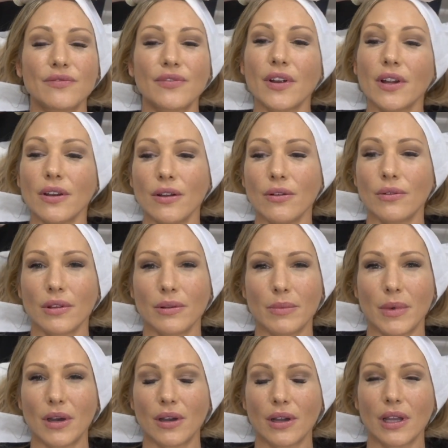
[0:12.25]
very new on the
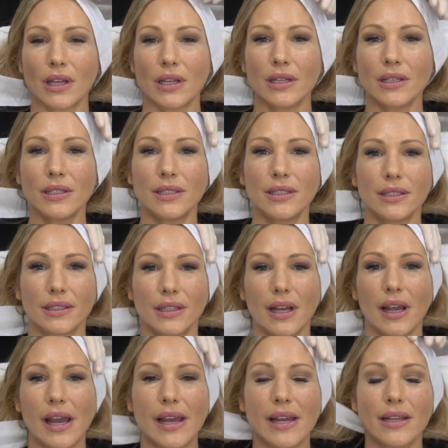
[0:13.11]
market,
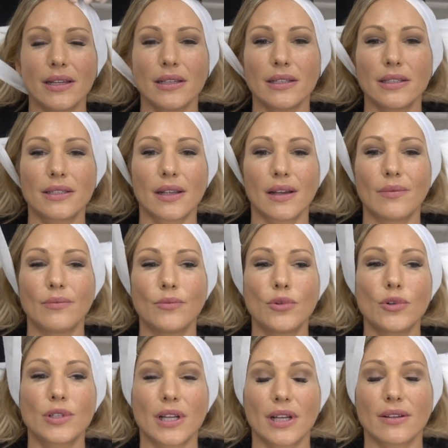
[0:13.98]
and
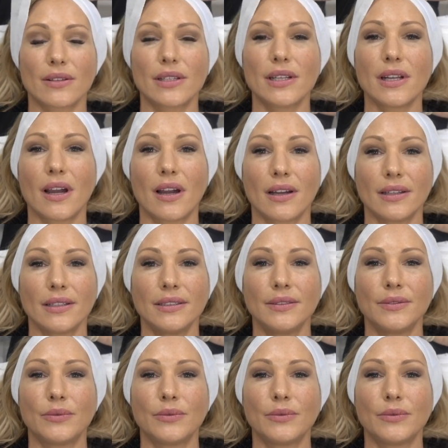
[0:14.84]
Waterhouse Young,